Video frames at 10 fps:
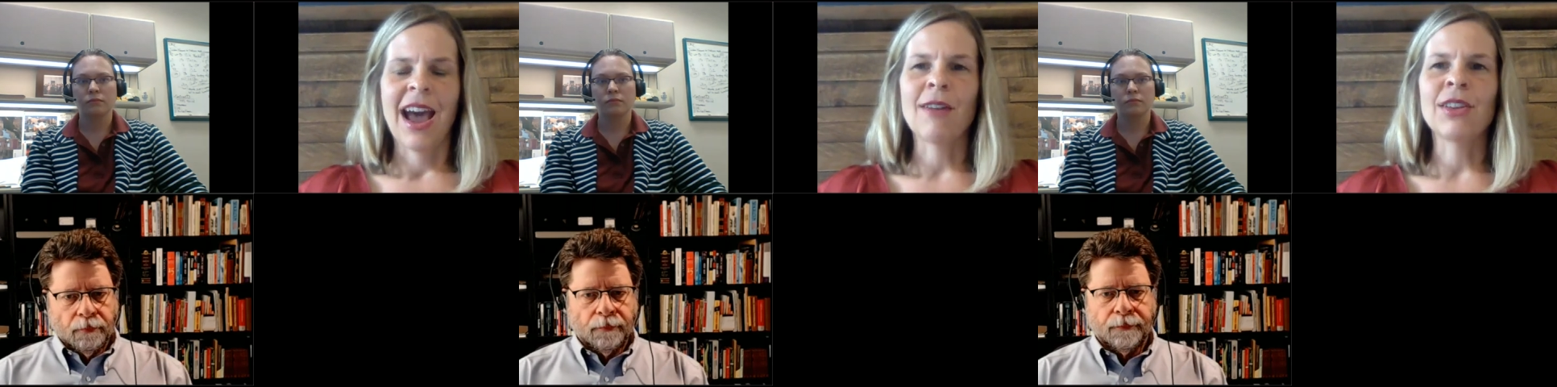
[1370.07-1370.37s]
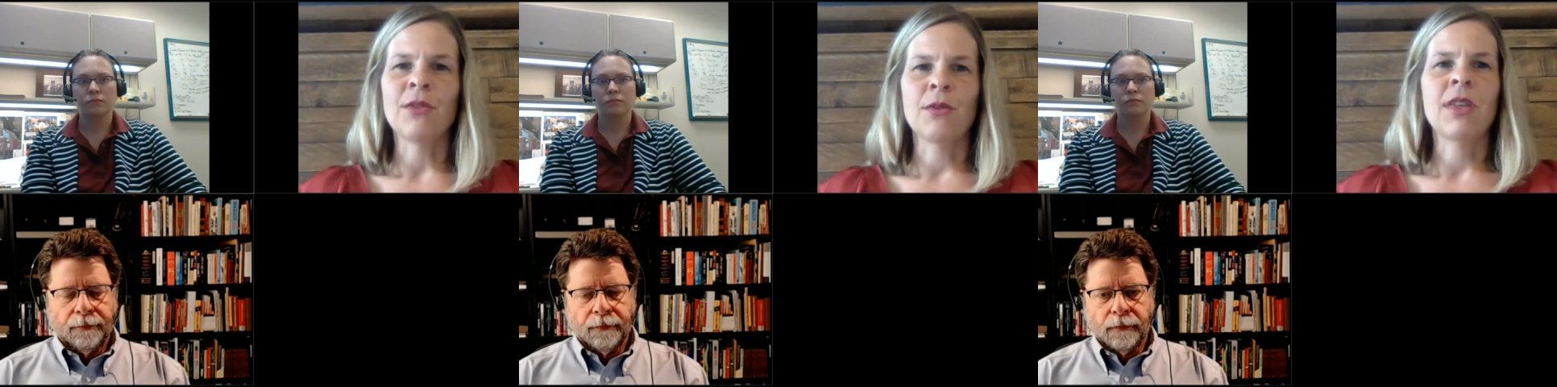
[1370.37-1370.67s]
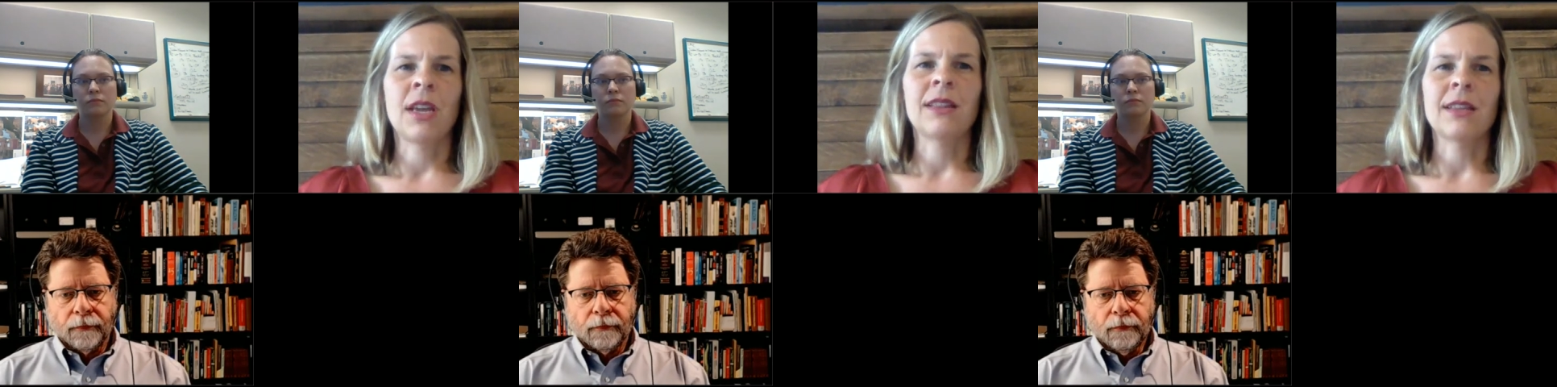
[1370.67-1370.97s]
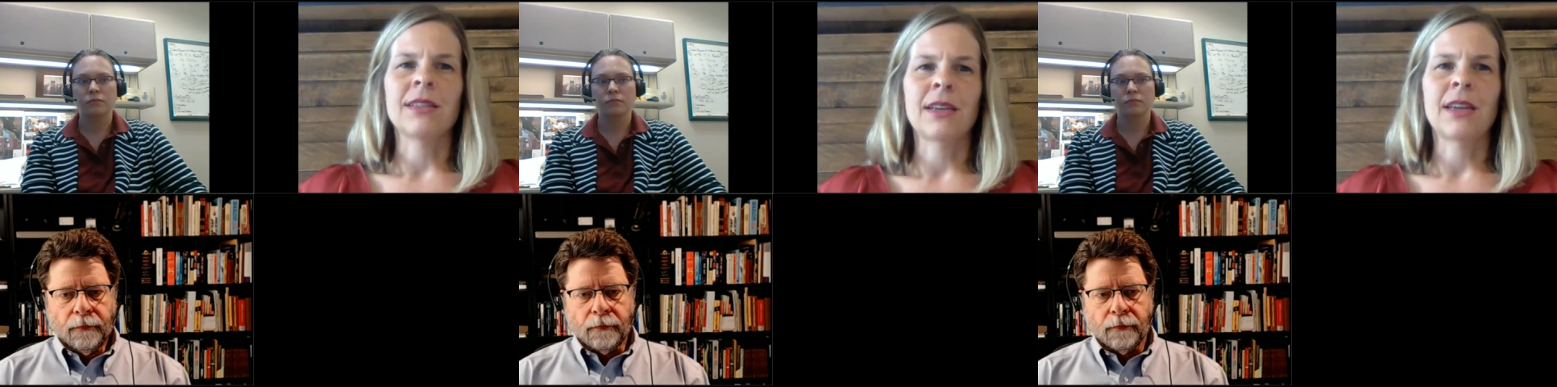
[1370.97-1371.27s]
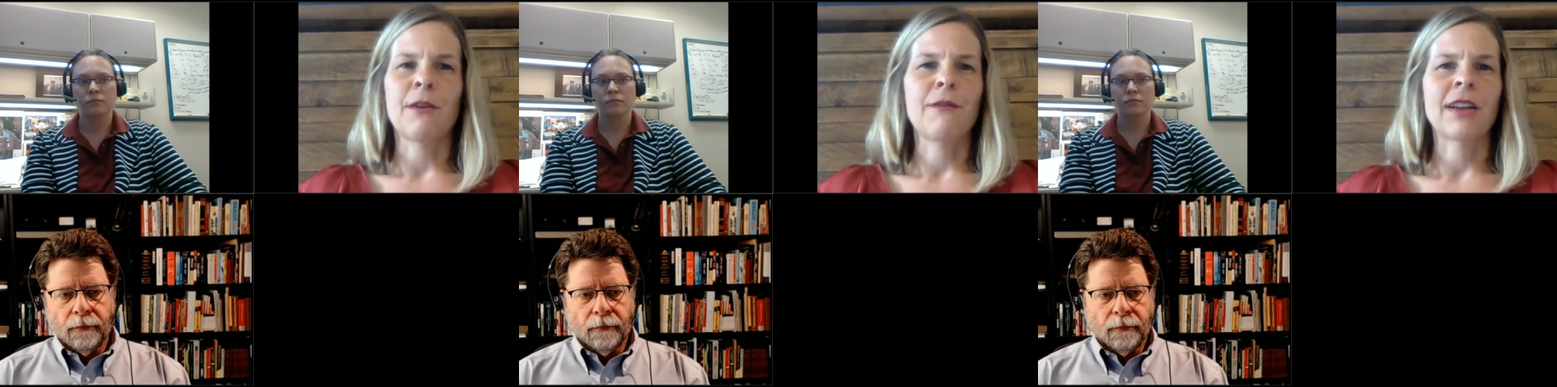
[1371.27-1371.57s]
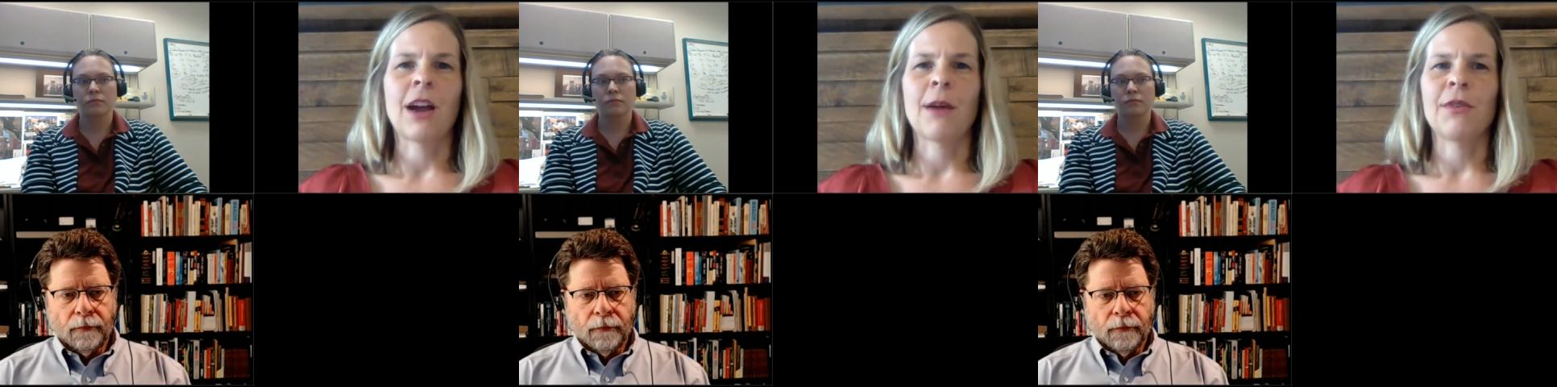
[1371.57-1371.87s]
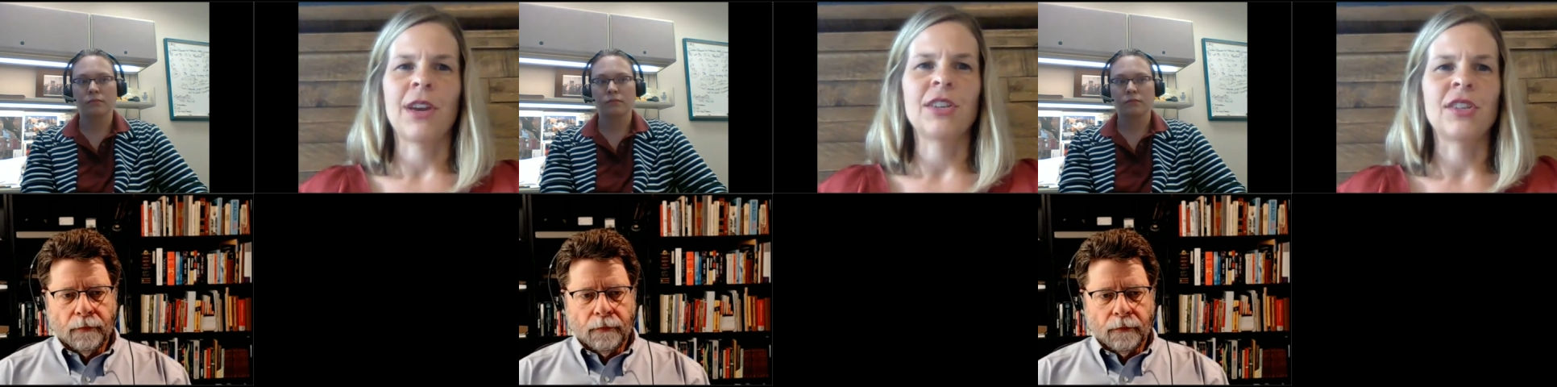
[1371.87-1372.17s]
Speaker 1: how do you think this is going to affect
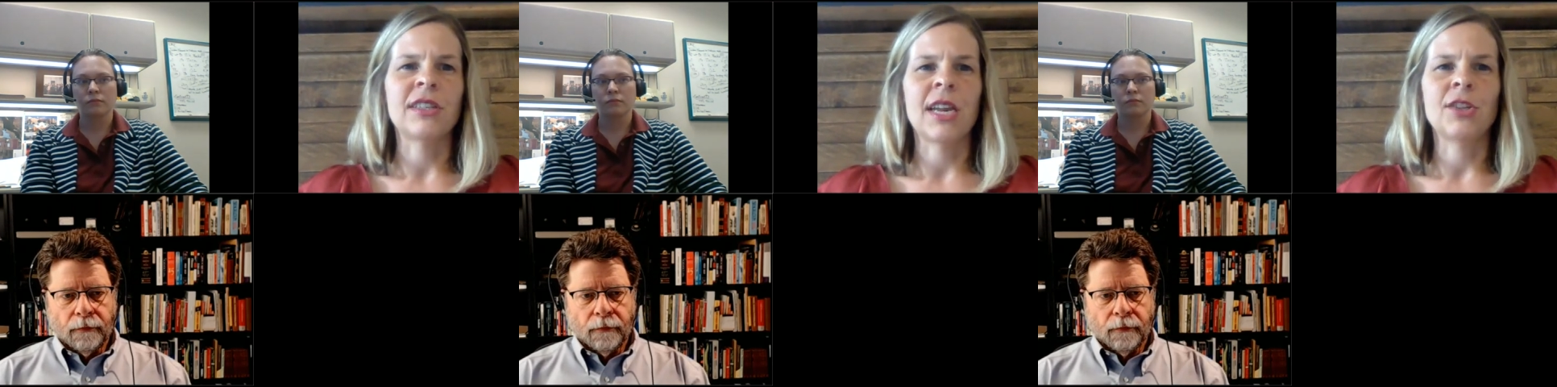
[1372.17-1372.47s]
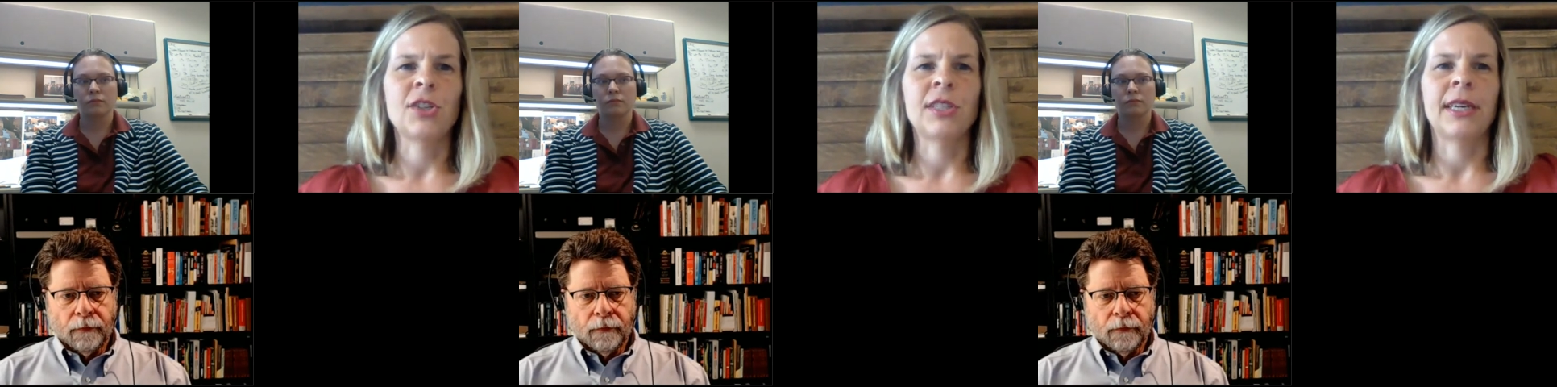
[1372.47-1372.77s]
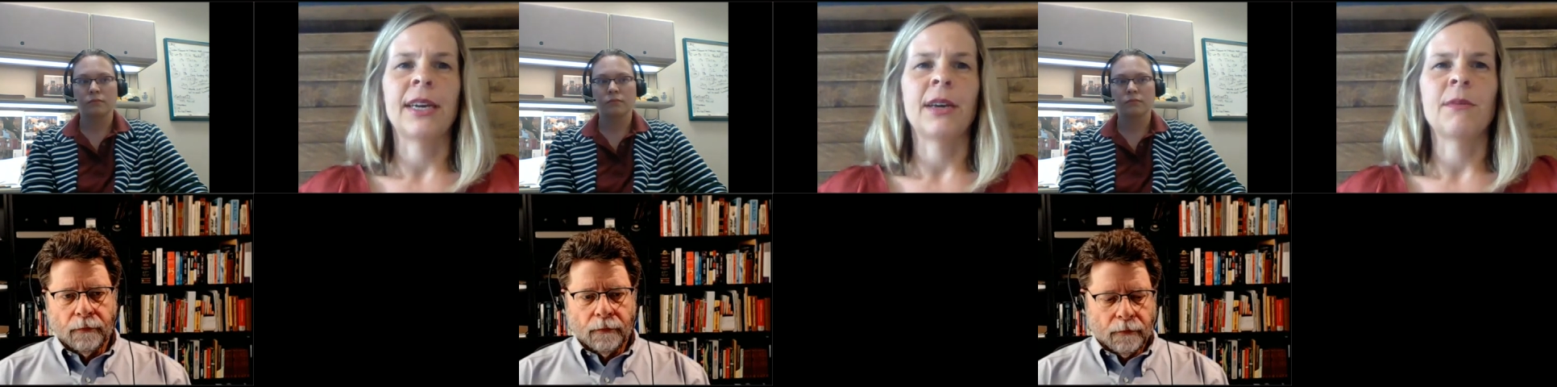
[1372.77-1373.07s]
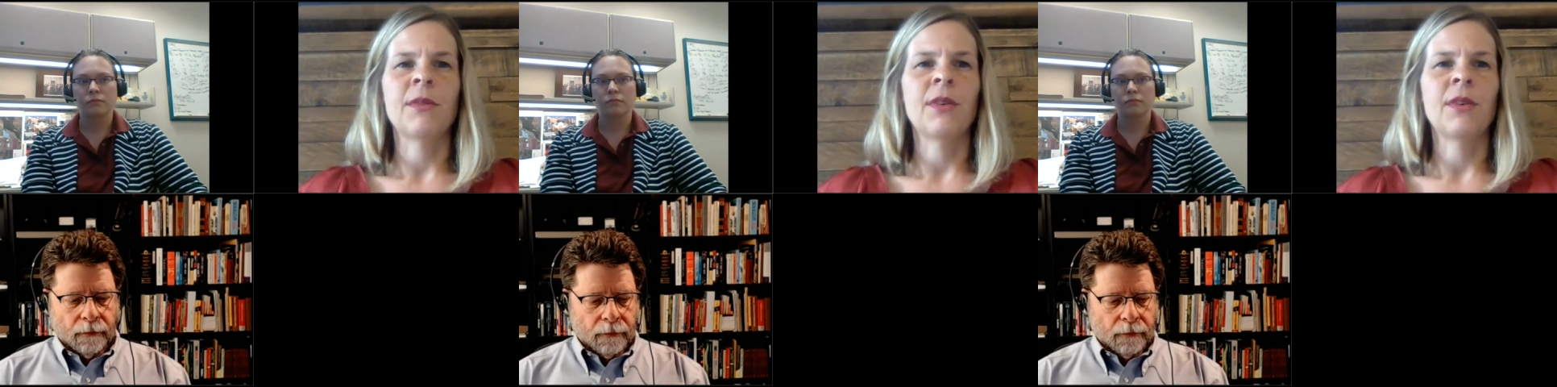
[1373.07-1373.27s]
operations in HTM?